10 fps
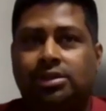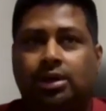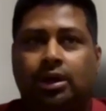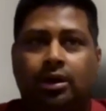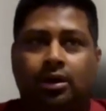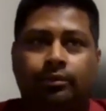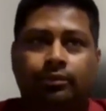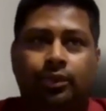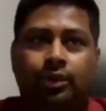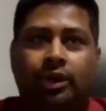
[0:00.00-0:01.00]

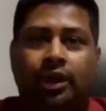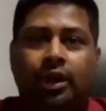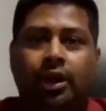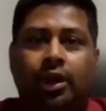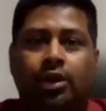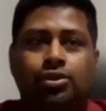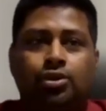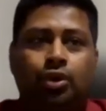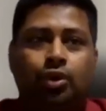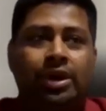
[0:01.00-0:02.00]
okay, so
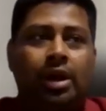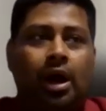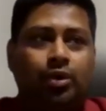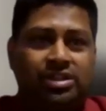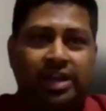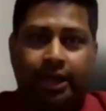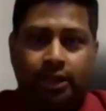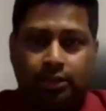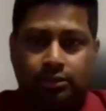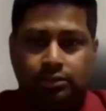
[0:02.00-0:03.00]
to an outsider,
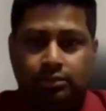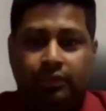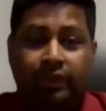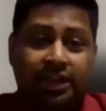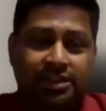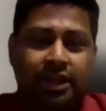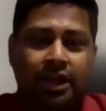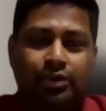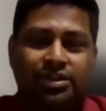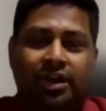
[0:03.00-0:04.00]
when I say an
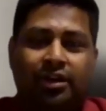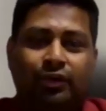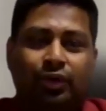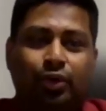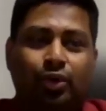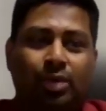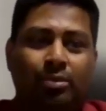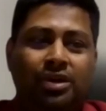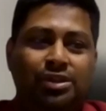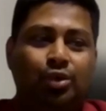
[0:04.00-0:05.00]
outsider, to a
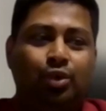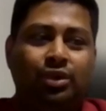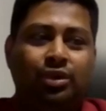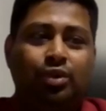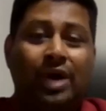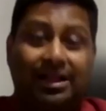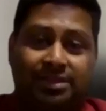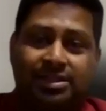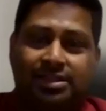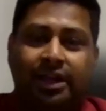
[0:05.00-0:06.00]
person who hasn't
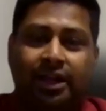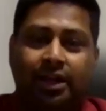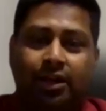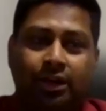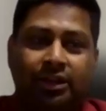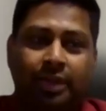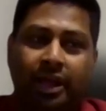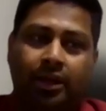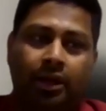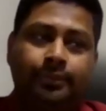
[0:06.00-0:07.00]
studied in North America,